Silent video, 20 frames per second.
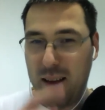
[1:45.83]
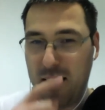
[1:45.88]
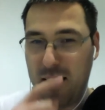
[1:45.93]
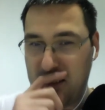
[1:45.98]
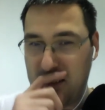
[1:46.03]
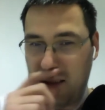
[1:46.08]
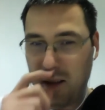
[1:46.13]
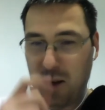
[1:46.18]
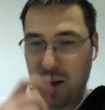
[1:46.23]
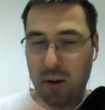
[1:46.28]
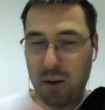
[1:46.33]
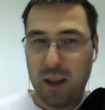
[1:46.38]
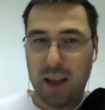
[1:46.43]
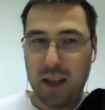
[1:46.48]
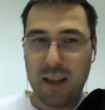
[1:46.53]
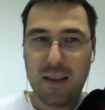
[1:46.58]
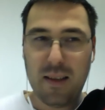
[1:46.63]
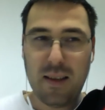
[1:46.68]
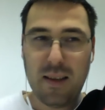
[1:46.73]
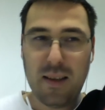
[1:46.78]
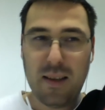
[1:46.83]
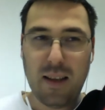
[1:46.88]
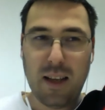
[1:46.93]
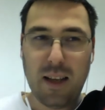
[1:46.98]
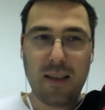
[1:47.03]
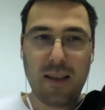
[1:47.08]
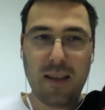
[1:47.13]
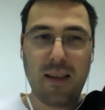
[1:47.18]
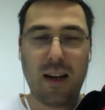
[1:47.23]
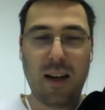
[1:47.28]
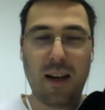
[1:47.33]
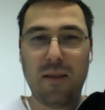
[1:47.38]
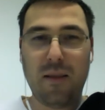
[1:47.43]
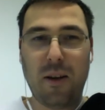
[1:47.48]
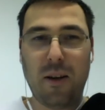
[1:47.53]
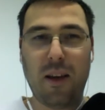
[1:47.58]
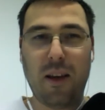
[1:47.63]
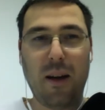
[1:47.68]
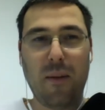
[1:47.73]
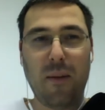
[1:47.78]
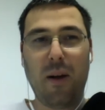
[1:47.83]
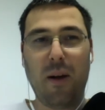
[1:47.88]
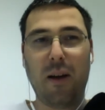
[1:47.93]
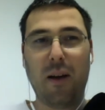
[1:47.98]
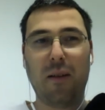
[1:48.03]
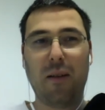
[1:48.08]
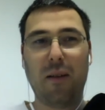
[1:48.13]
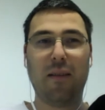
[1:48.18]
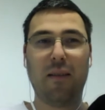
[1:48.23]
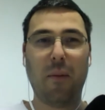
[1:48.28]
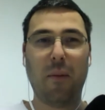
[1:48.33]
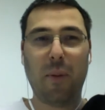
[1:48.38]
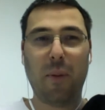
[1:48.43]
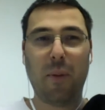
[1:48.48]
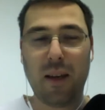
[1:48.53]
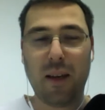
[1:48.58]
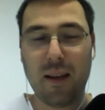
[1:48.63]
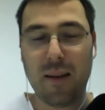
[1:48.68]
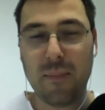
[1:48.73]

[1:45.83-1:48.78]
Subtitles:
So let's start talking about the topic.